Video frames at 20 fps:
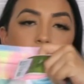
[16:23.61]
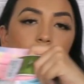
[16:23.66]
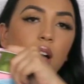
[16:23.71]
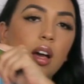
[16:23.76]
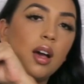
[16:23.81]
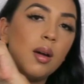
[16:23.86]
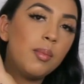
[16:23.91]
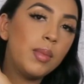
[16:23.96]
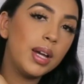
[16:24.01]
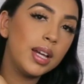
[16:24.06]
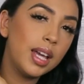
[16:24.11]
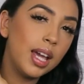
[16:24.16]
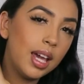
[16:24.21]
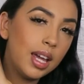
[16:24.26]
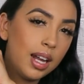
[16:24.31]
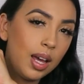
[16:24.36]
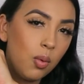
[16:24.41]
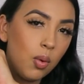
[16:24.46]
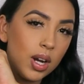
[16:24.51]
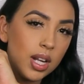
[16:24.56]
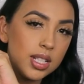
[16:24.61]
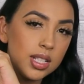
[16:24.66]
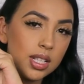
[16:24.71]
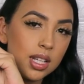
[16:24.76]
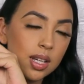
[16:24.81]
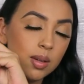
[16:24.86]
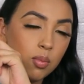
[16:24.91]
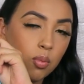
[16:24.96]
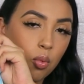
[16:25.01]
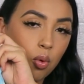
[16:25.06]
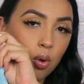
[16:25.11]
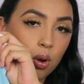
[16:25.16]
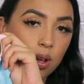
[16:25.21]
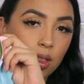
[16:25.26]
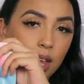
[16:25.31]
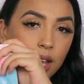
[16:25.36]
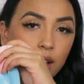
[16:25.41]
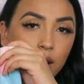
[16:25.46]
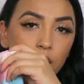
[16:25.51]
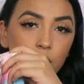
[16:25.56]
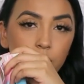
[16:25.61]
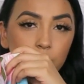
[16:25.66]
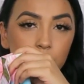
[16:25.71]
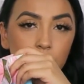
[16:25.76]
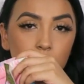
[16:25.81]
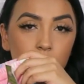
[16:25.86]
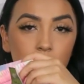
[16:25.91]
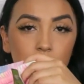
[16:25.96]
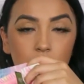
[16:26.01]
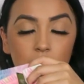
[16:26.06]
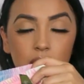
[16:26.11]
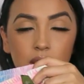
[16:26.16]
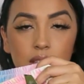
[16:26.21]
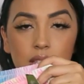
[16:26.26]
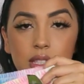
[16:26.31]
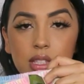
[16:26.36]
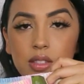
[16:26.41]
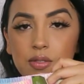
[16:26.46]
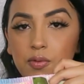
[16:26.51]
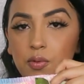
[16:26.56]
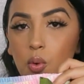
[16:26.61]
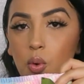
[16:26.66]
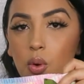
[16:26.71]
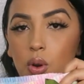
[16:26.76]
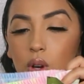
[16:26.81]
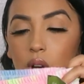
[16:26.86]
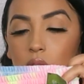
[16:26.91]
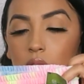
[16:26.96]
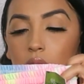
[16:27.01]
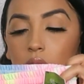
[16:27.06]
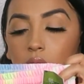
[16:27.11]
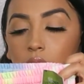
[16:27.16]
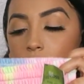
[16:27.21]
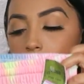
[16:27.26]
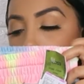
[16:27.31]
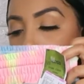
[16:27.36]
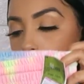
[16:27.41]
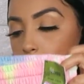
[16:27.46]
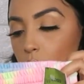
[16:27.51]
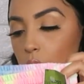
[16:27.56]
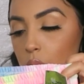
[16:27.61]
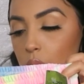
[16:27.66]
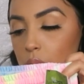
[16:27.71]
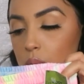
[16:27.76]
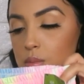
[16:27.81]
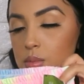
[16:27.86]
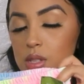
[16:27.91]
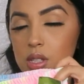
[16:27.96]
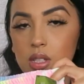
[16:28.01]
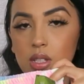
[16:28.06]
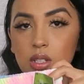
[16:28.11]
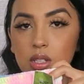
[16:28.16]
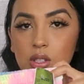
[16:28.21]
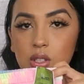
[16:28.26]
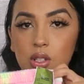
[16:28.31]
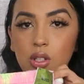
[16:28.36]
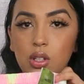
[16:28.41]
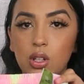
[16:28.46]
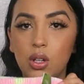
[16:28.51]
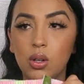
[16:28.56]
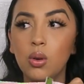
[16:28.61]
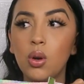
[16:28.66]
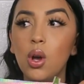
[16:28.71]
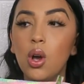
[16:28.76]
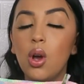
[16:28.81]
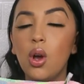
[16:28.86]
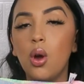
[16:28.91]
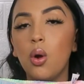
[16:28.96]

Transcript: Um, again, I wanted to get more like comfy things for at home since, you know,